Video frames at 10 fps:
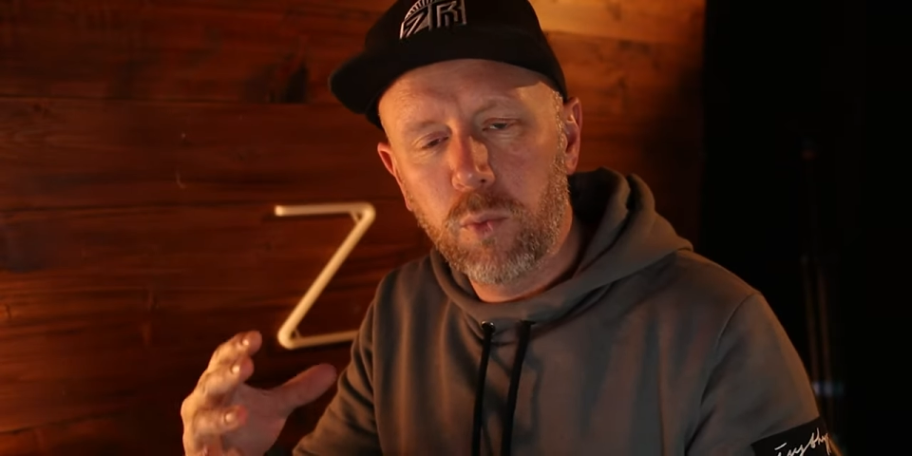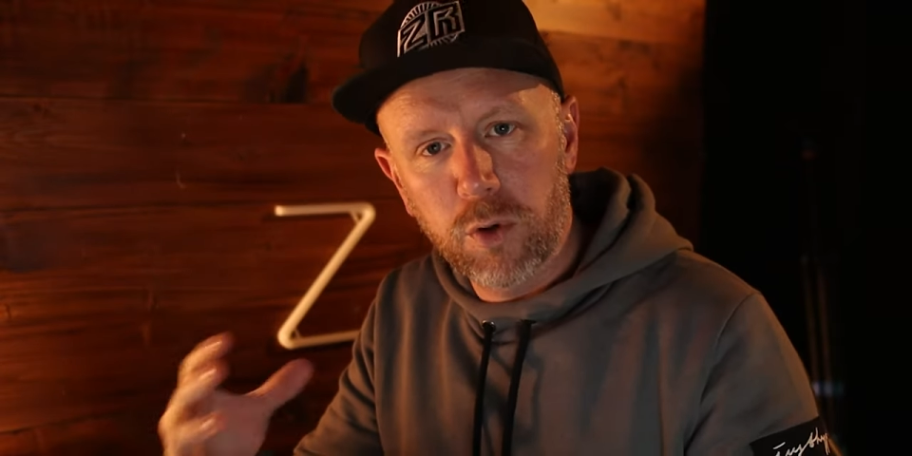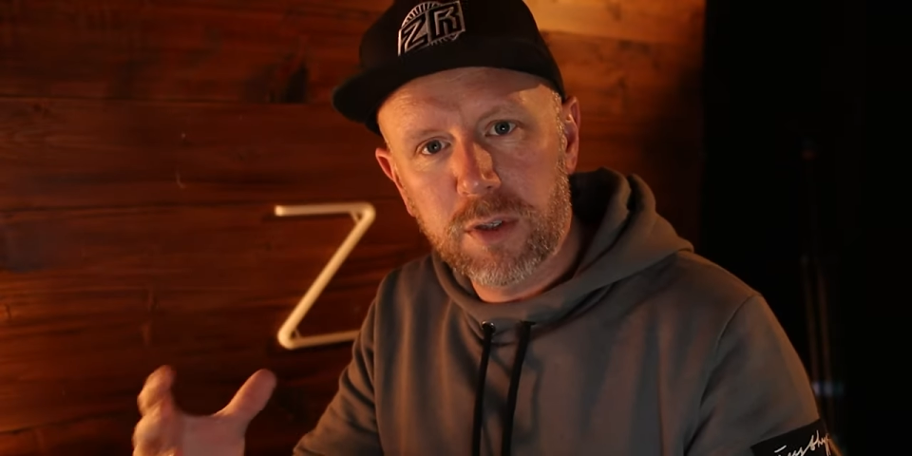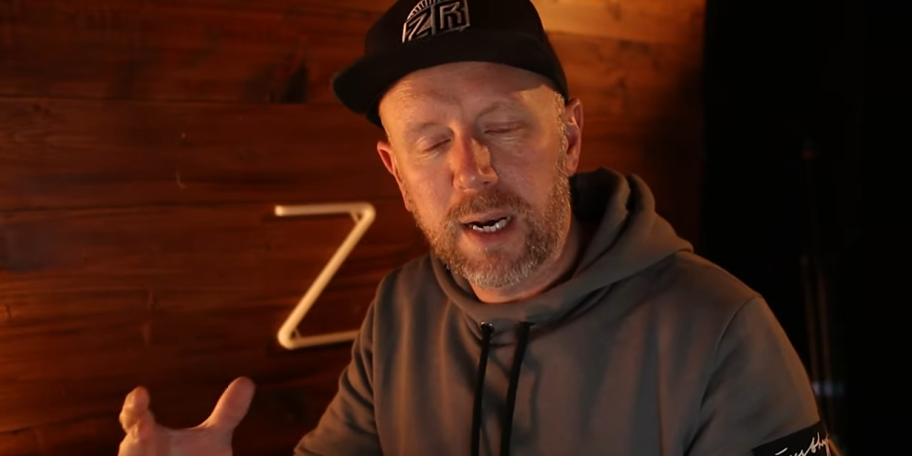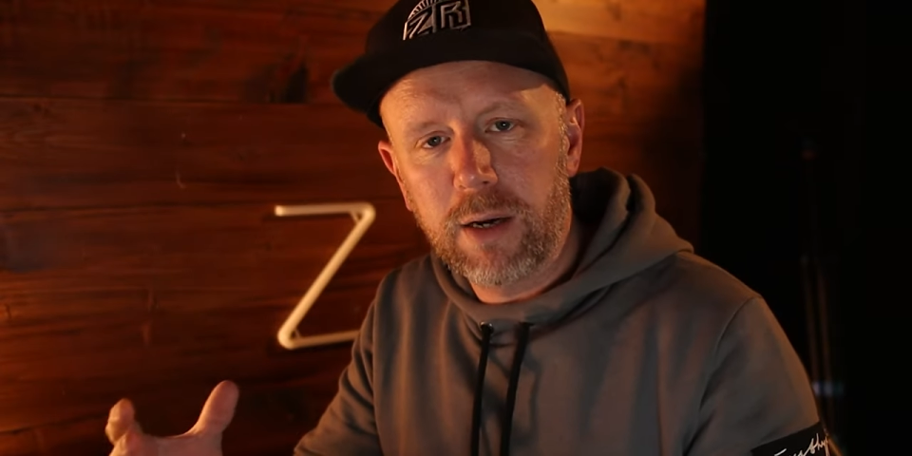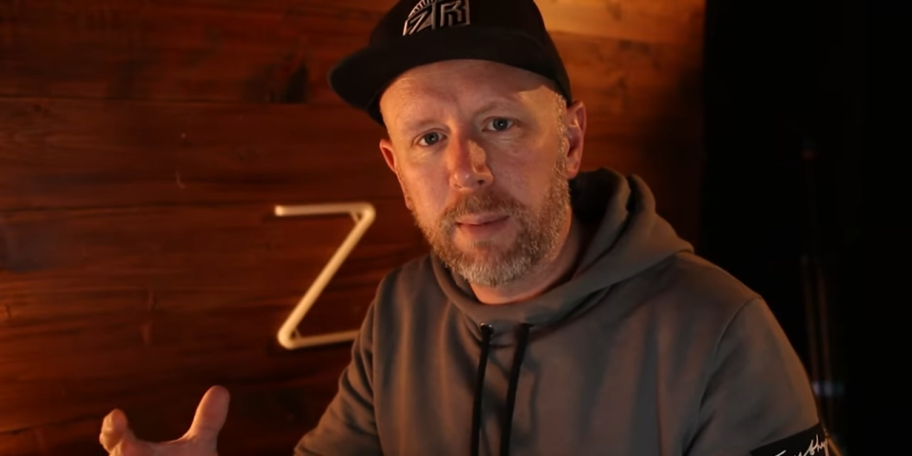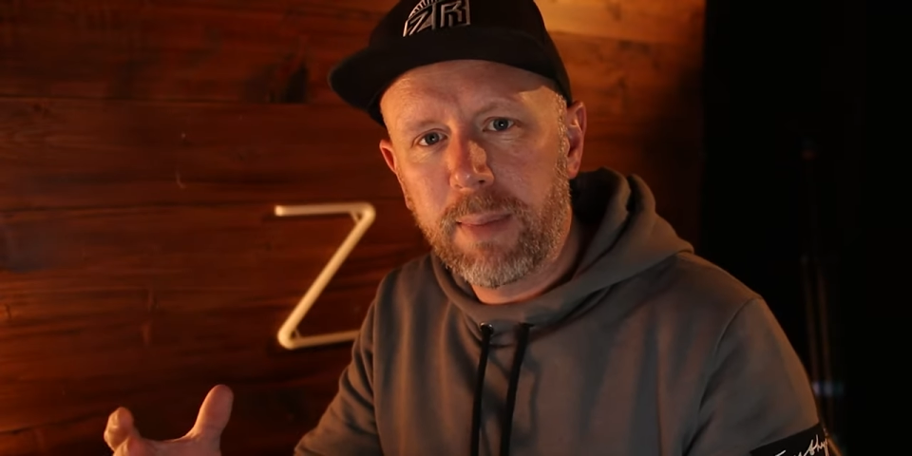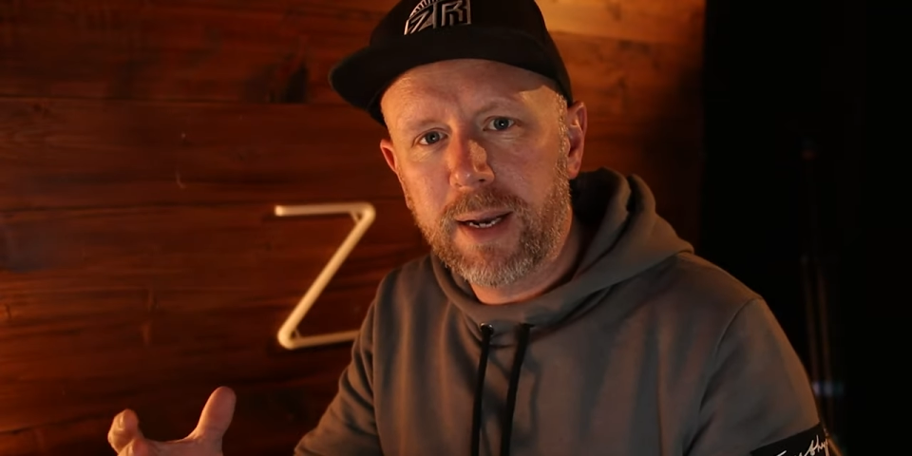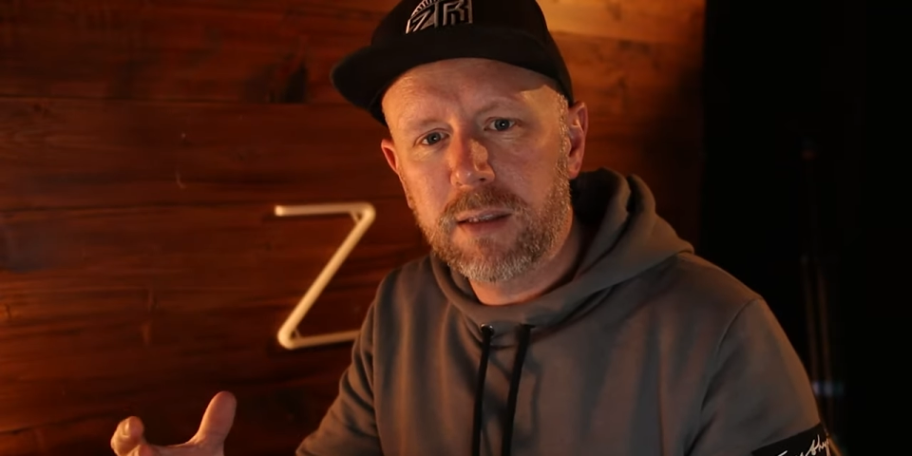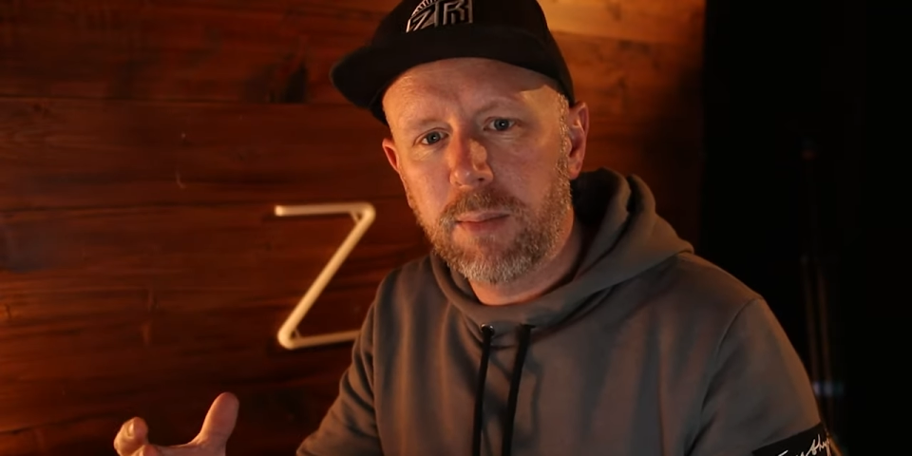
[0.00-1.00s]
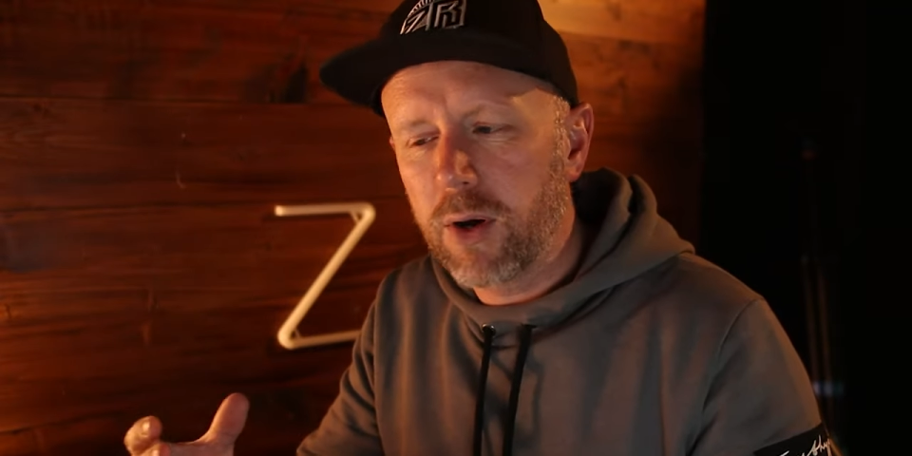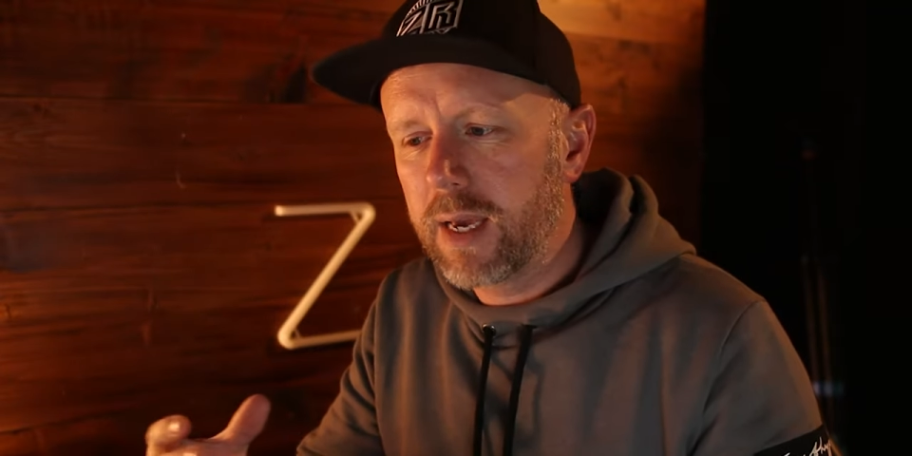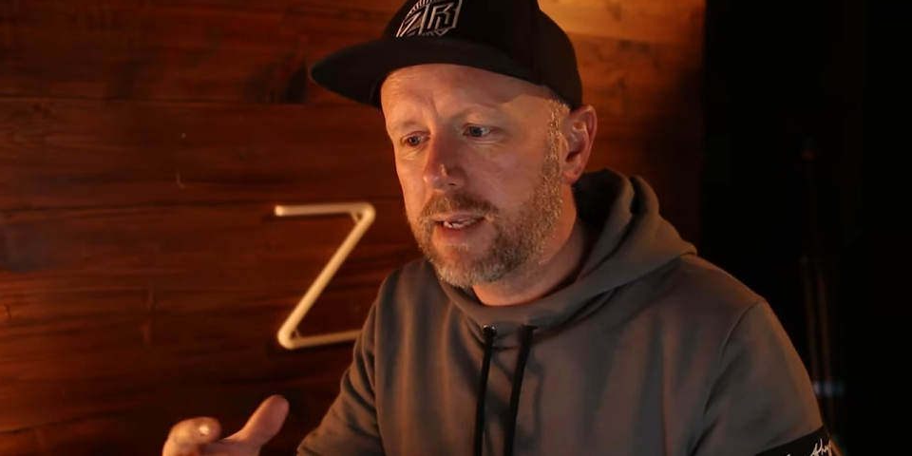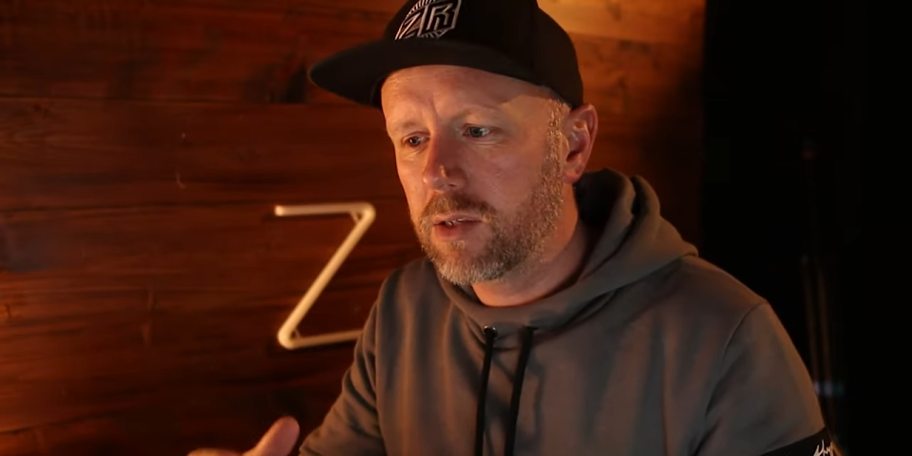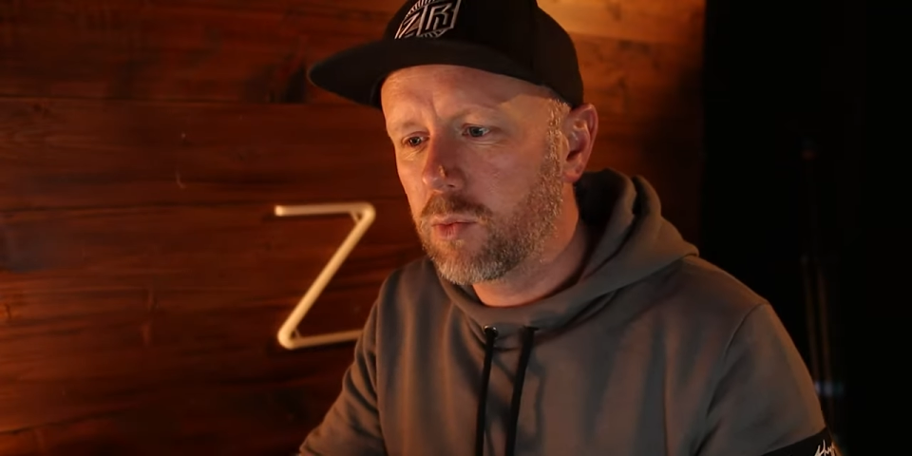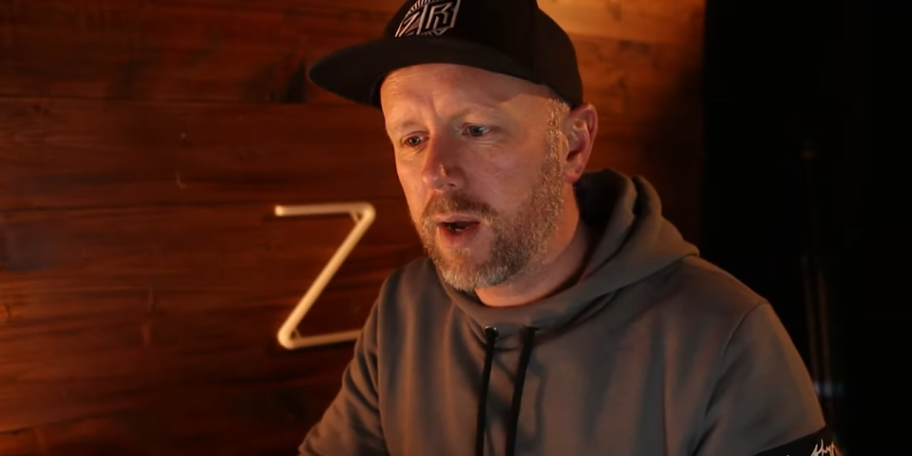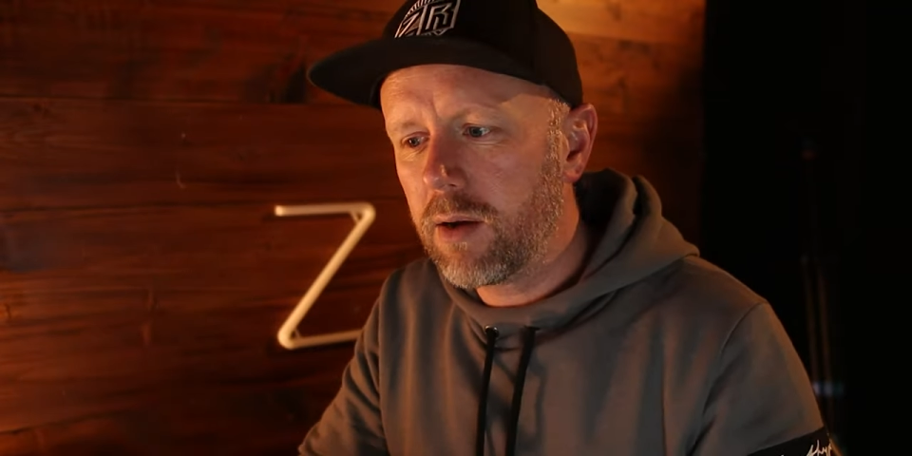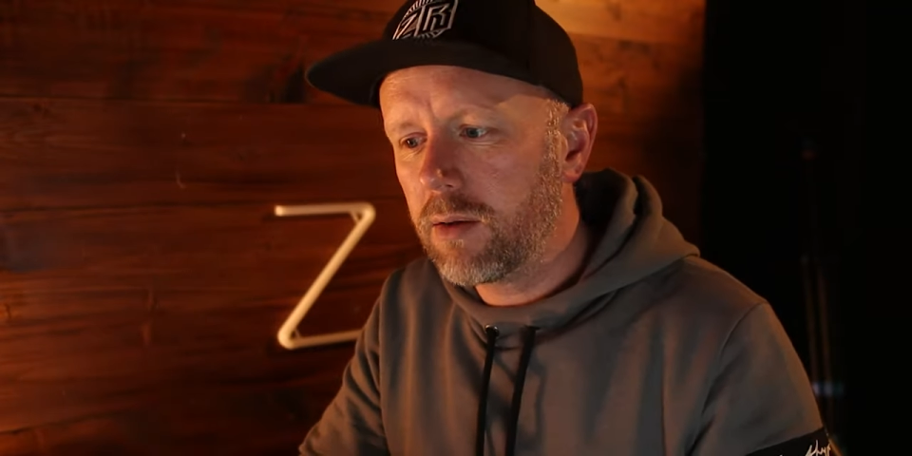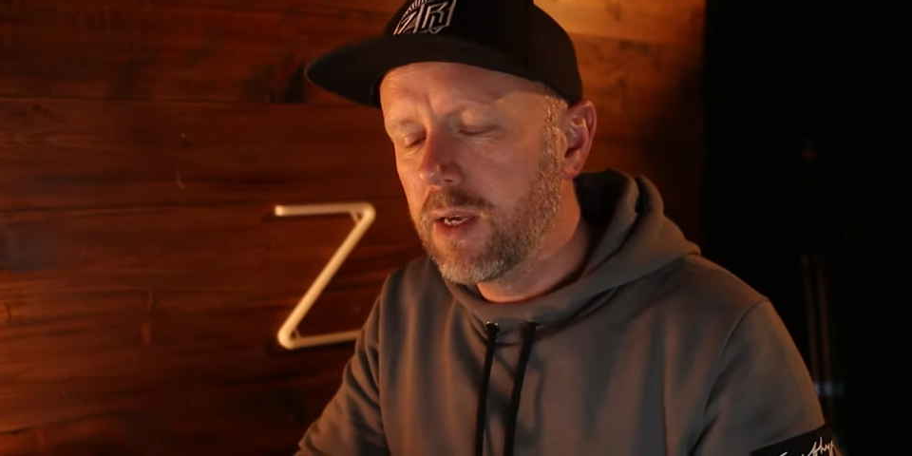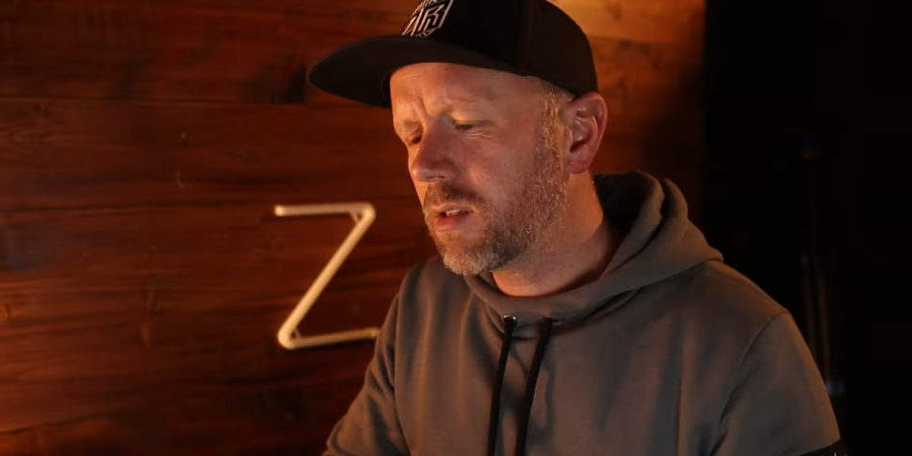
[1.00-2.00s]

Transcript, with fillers: was a little bit better to my ears as well.